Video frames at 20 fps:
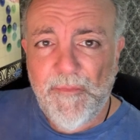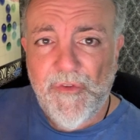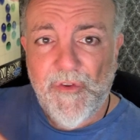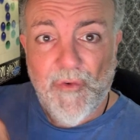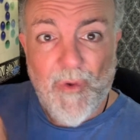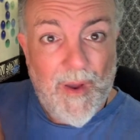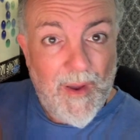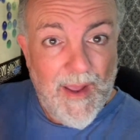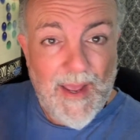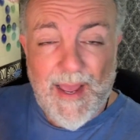
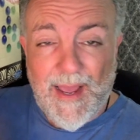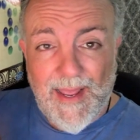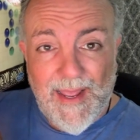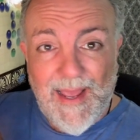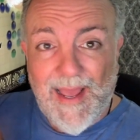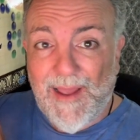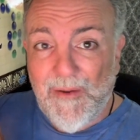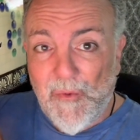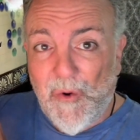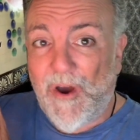So I,
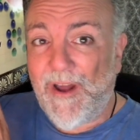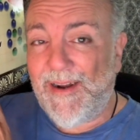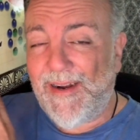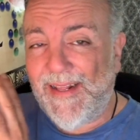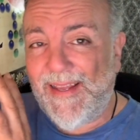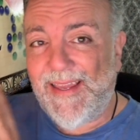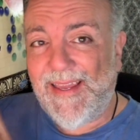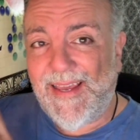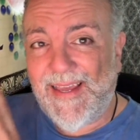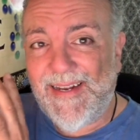I, wanted to
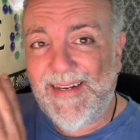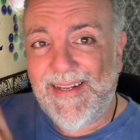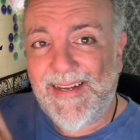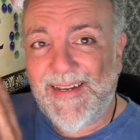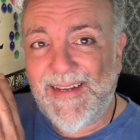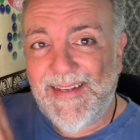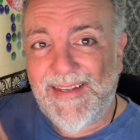get uh,